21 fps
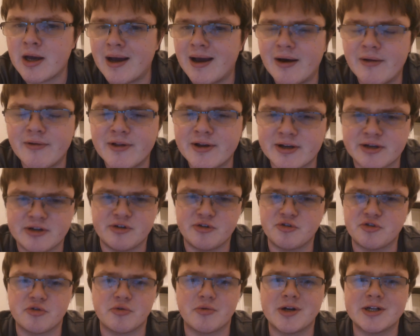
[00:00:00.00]
how they
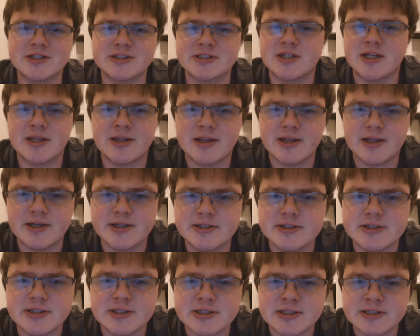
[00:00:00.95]
can dress, I think
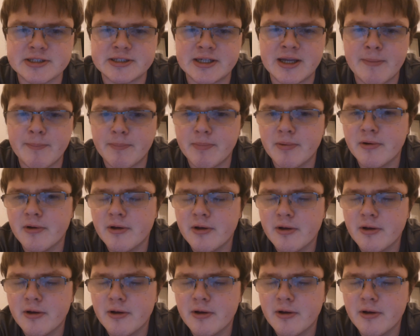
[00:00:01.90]
is a step